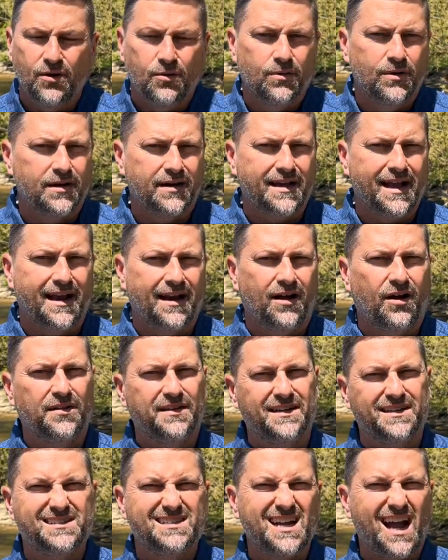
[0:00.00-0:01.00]
We're kind of on
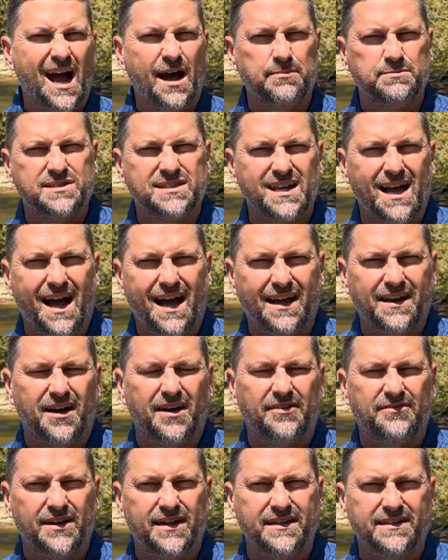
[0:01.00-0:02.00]
the top side
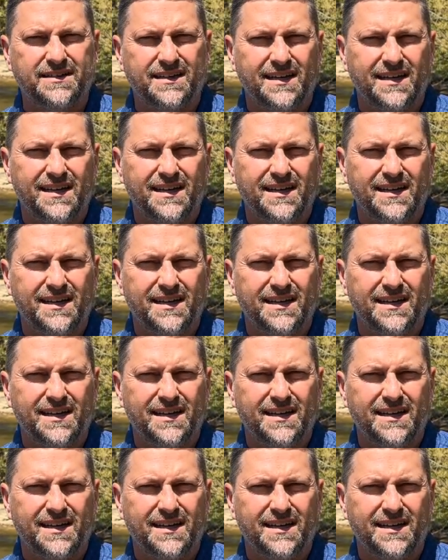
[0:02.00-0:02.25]
of it.